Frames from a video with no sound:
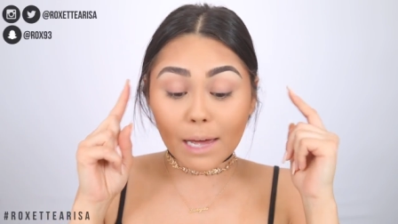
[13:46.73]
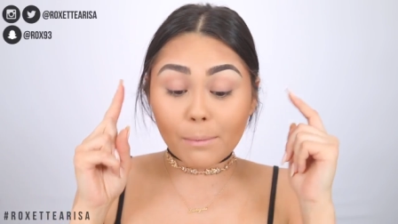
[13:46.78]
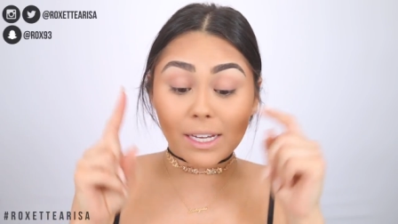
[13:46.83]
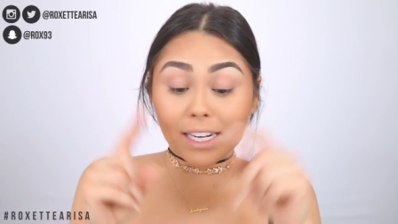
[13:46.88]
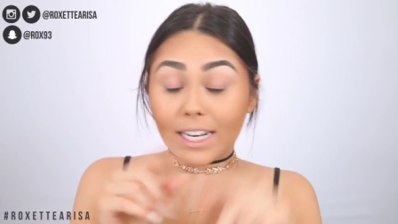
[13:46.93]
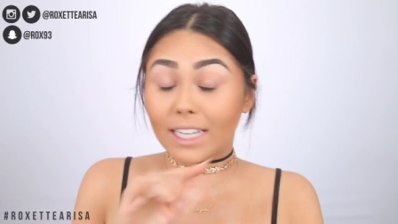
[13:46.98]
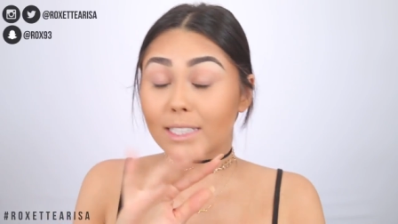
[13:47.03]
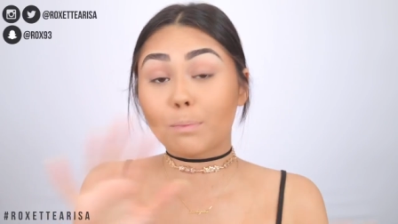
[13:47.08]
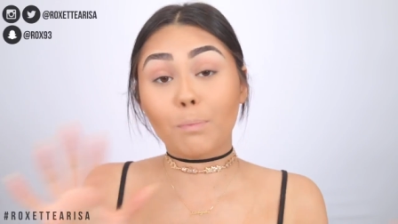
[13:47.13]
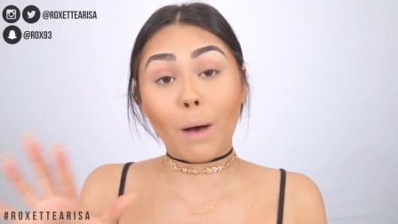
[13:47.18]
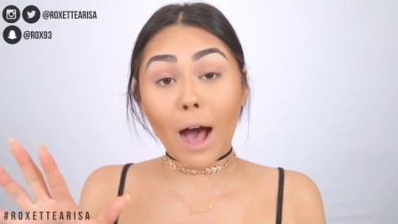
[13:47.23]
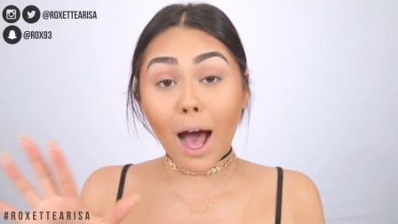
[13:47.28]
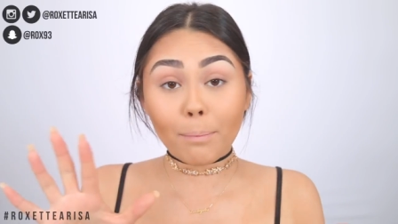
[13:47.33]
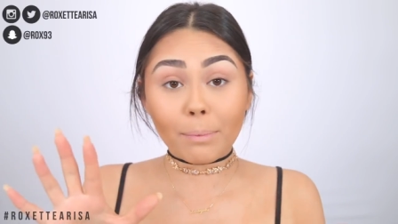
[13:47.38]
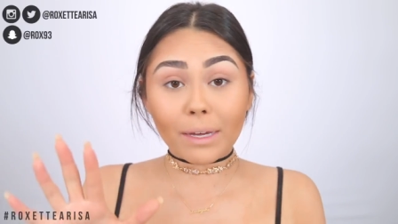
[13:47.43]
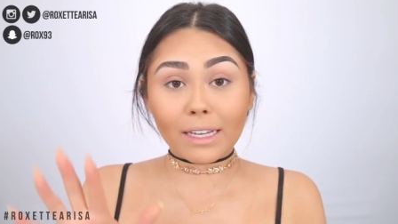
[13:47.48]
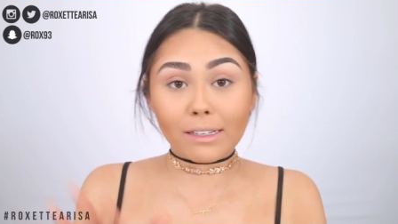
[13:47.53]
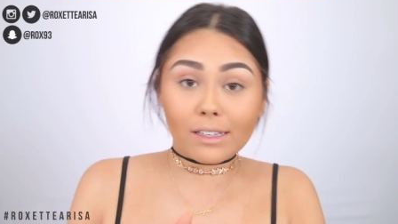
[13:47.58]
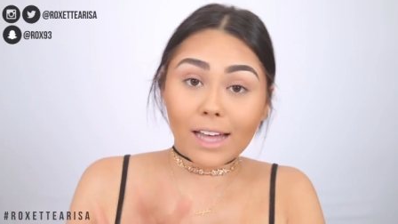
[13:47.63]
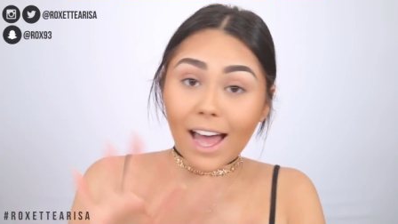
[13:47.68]
I mean, it's
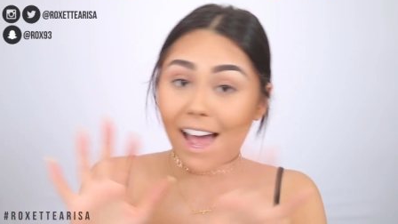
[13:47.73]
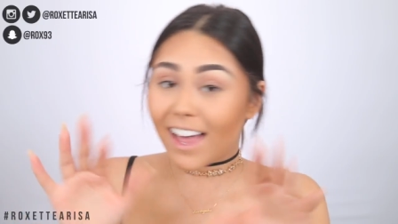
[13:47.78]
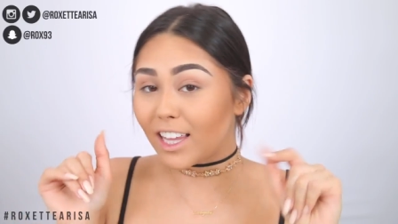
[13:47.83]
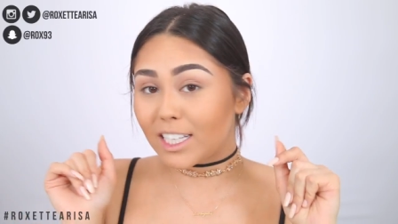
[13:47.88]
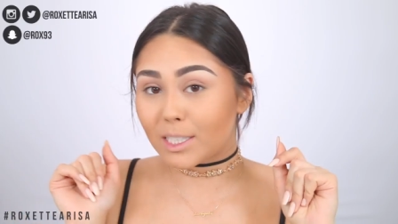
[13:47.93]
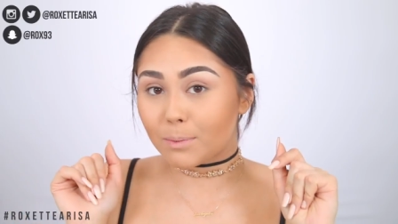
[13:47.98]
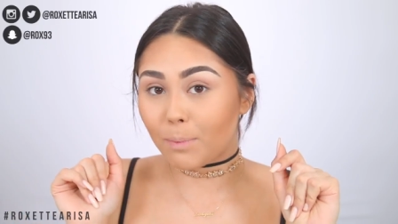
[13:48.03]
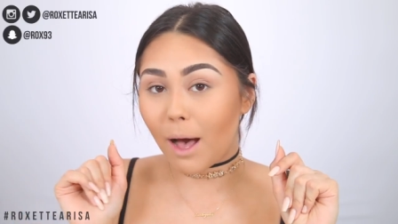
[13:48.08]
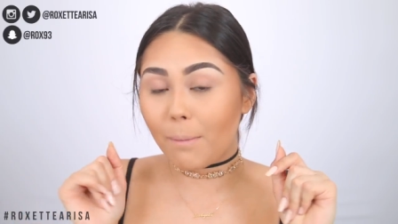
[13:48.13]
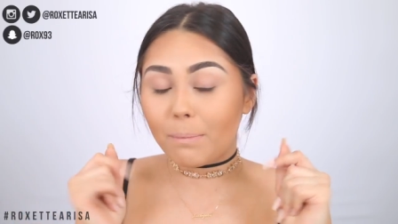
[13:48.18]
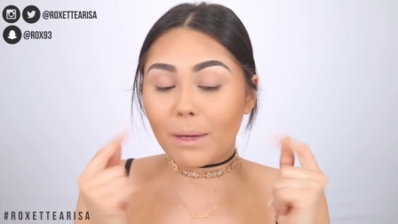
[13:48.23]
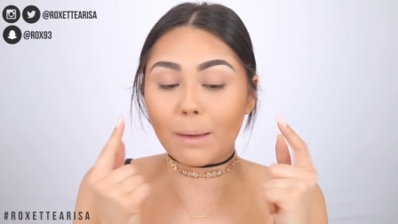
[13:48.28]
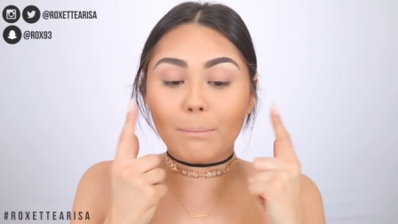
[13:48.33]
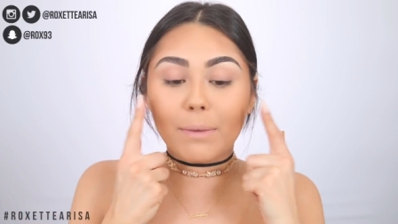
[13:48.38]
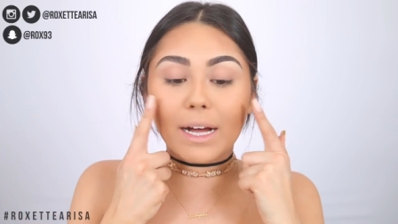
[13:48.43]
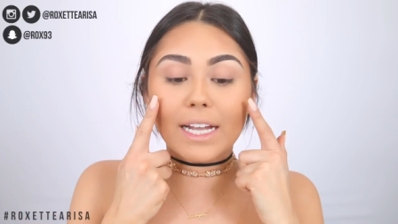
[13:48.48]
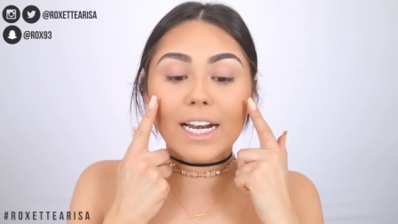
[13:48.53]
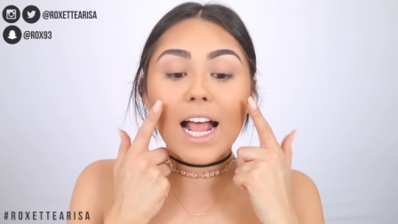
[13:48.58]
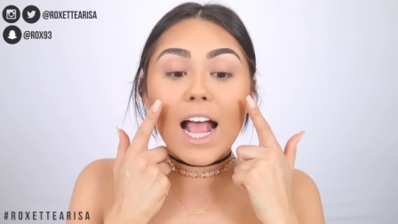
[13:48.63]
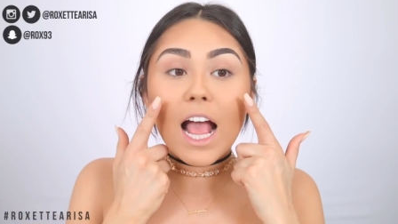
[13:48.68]
popping, the highlight's popping,
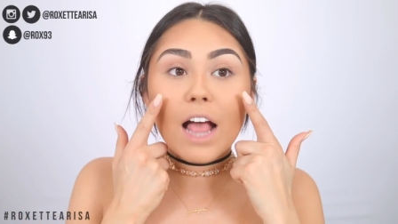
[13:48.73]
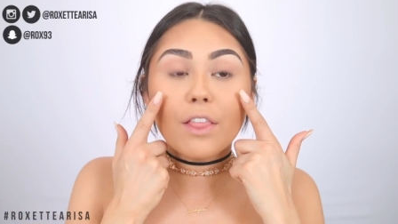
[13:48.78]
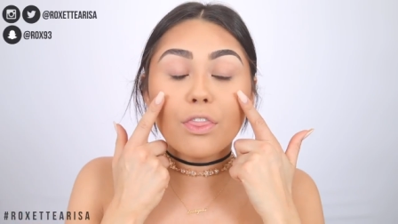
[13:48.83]
but